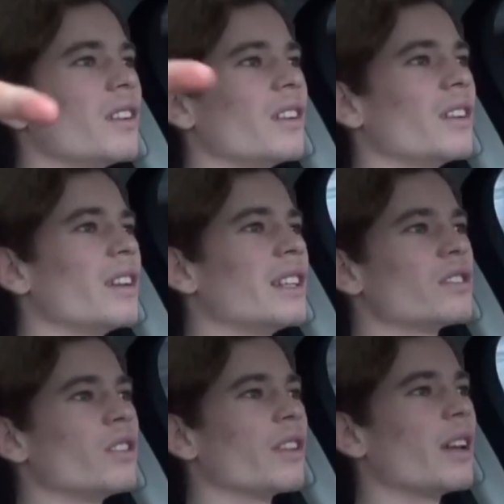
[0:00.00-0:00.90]
it, you
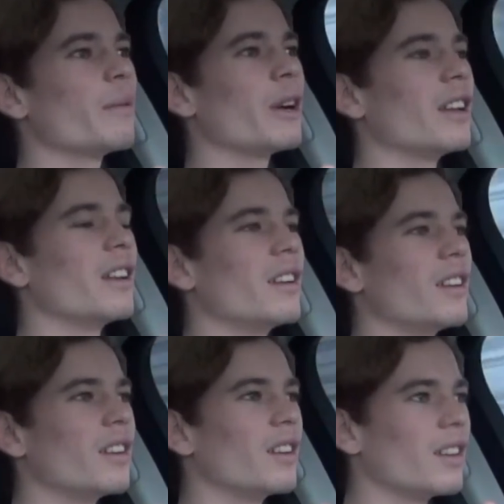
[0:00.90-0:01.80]
feel that the car
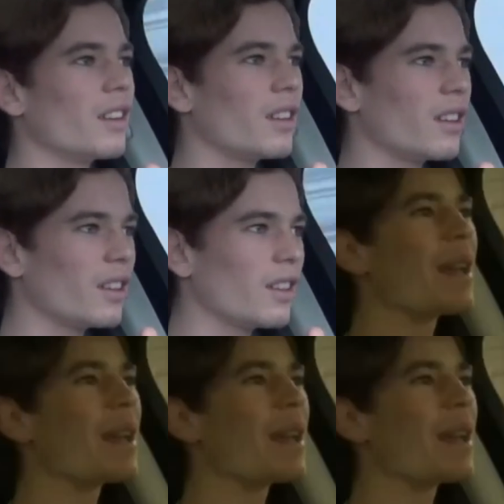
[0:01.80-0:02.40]
is not so big.